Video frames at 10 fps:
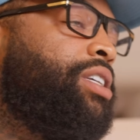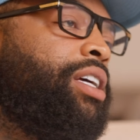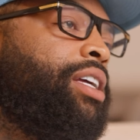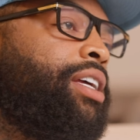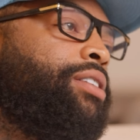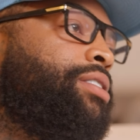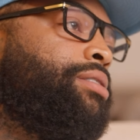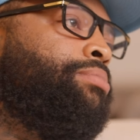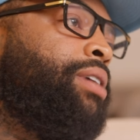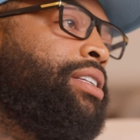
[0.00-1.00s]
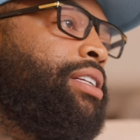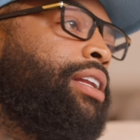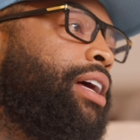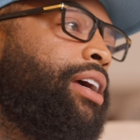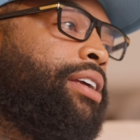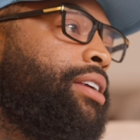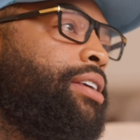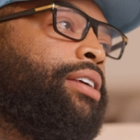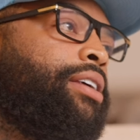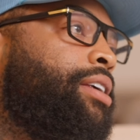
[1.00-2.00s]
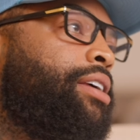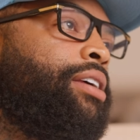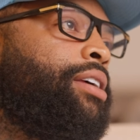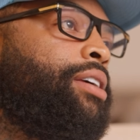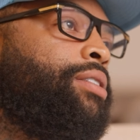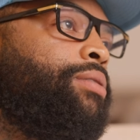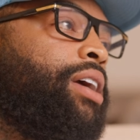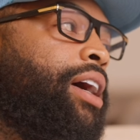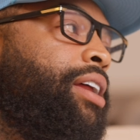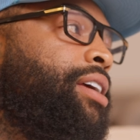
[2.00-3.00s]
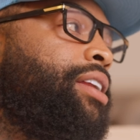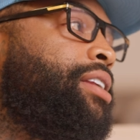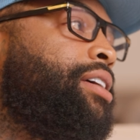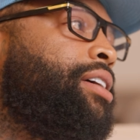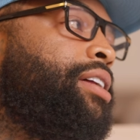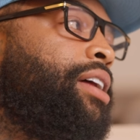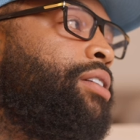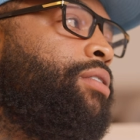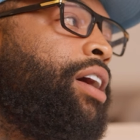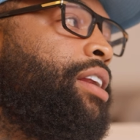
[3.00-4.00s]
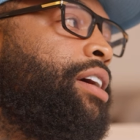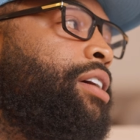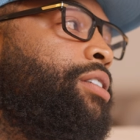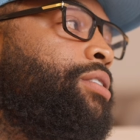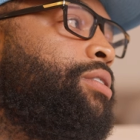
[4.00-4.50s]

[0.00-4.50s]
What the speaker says: shit, that was just basically like, we got to get it done, like, right now.